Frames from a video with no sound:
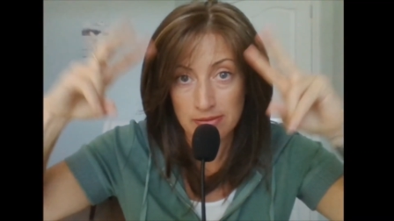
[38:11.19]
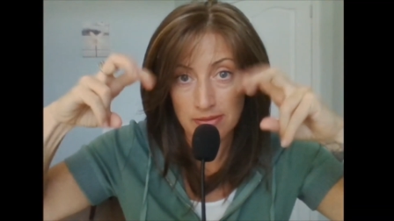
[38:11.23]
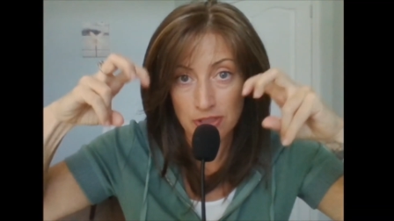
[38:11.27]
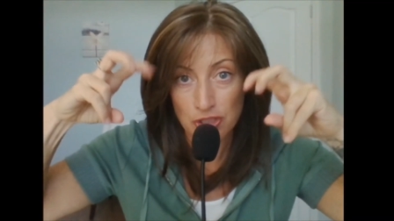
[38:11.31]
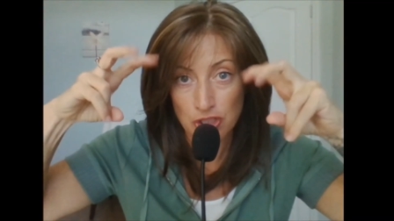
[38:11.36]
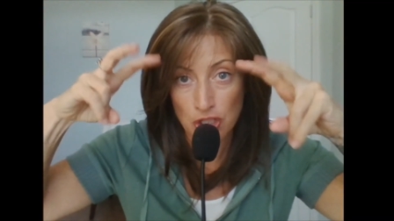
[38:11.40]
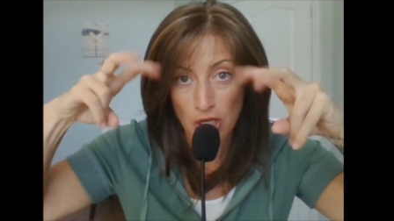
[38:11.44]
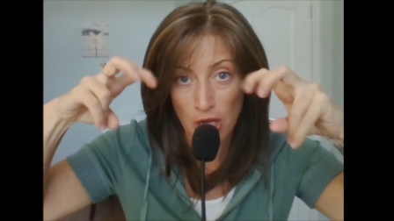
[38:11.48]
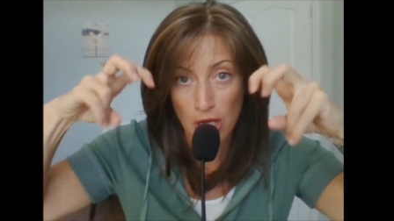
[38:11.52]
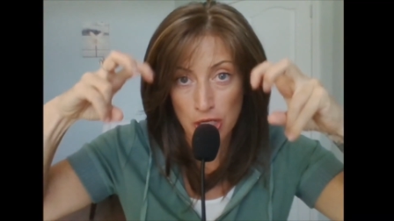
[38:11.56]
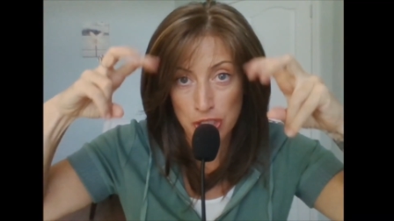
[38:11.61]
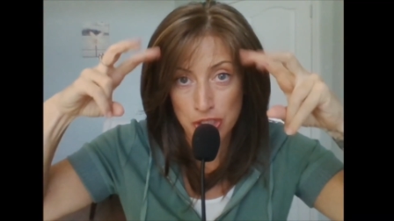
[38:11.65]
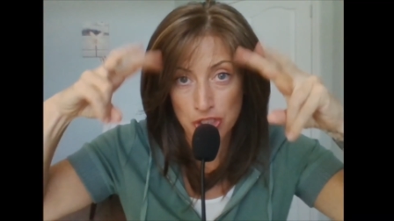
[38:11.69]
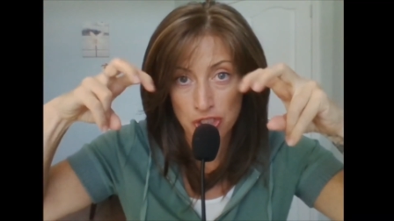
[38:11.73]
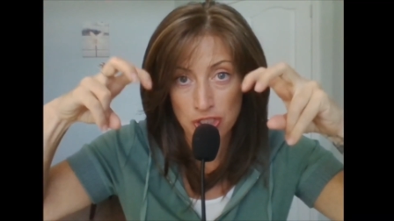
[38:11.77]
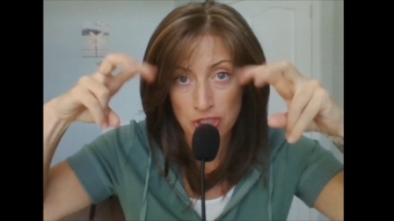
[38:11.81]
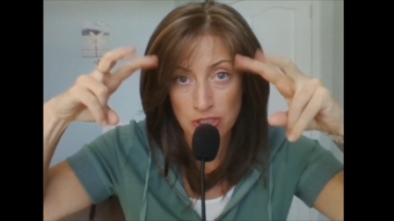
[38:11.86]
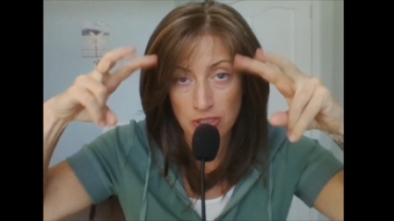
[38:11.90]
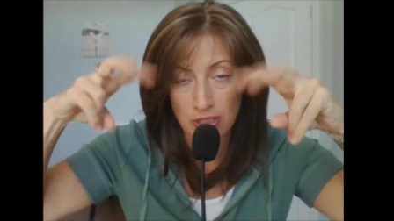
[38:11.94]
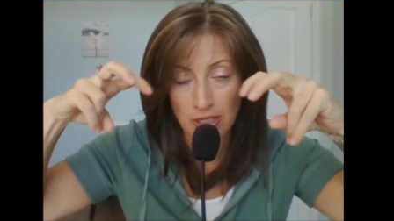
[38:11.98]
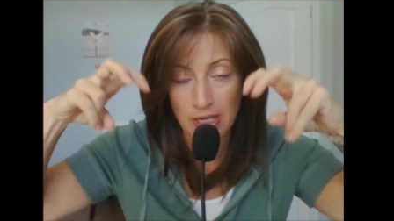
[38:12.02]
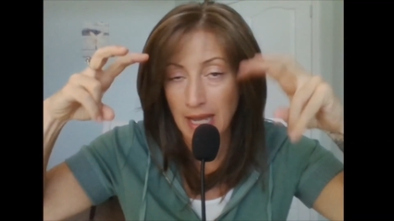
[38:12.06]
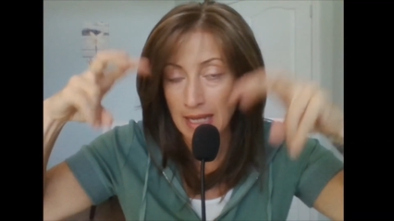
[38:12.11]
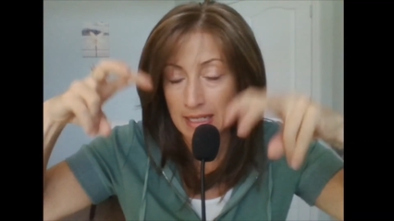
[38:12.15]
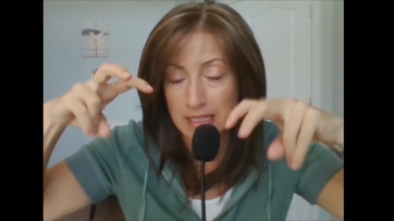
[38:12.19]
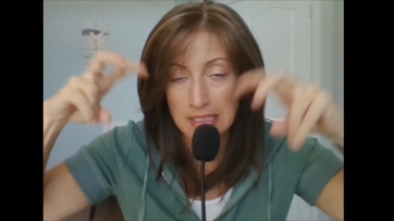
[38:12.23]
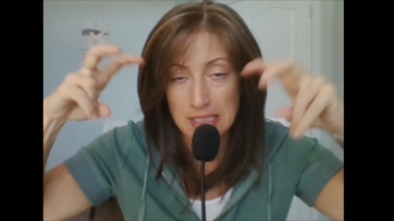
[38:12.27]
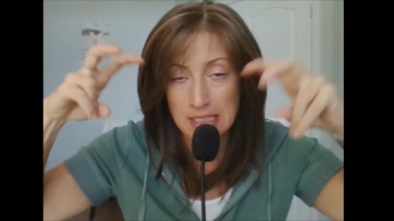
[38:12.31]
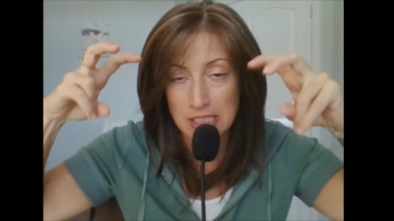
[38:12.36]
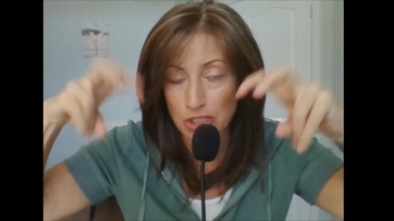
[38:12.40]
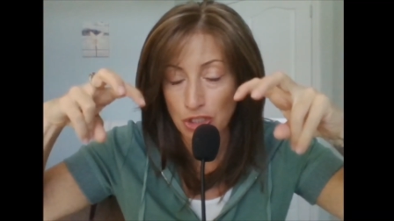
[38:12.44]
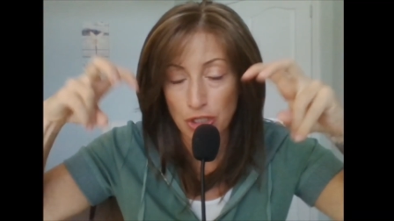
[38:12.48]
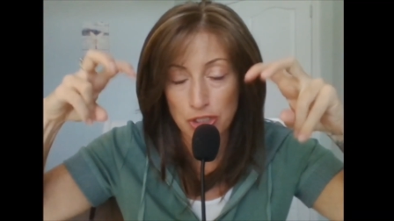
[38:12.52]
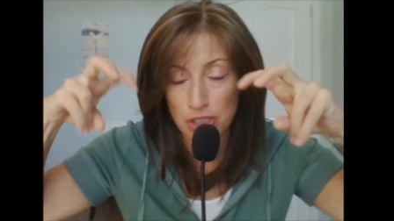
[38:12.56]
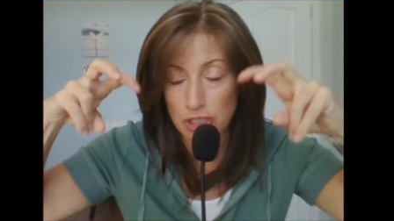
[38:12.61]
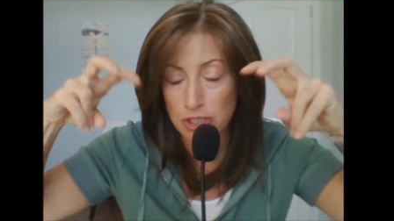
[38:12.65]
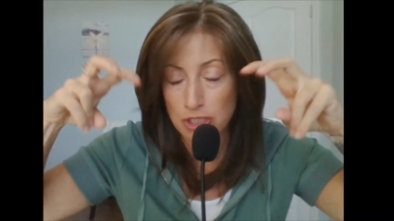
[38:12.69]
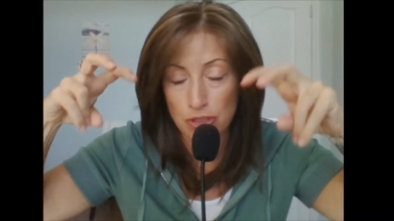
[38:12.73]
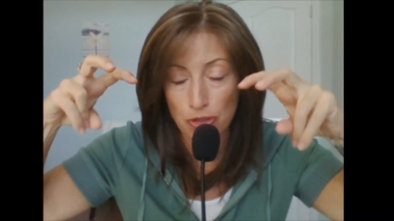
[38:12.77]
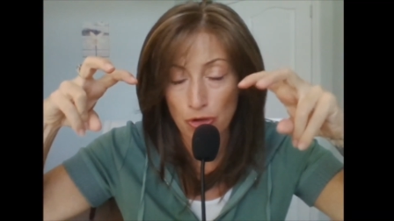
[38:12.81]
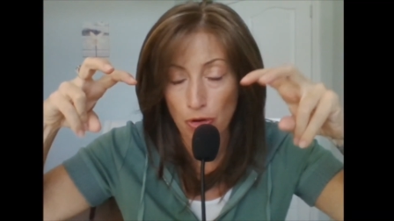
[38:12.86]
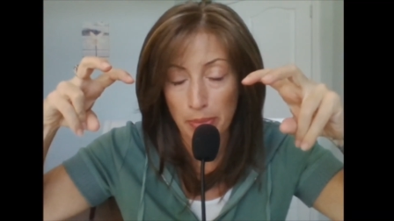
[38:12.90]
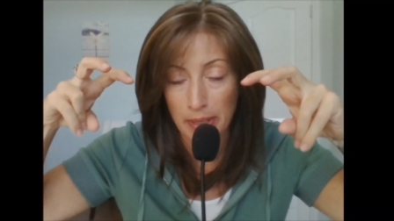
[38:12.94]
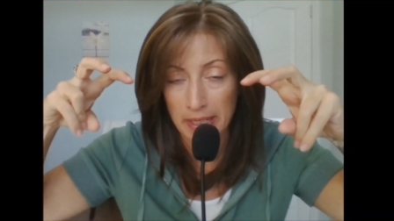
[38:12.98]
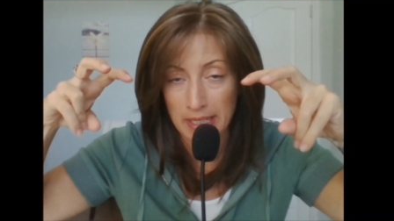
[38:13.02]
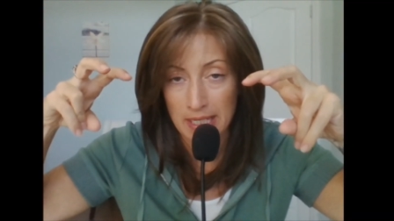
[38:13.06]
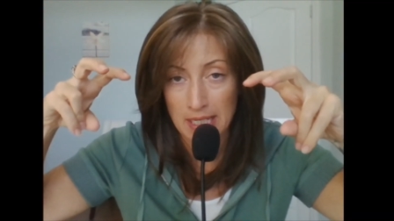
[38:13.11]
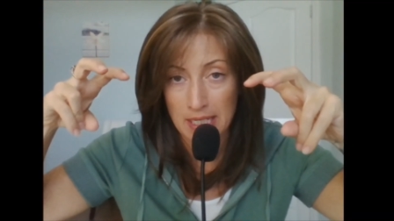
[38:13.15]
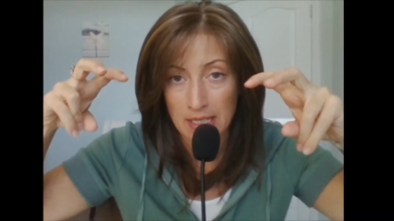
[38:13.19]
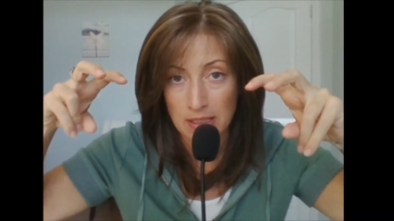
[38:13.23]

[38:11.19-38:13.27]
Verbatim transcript: Judged. God judges nobody.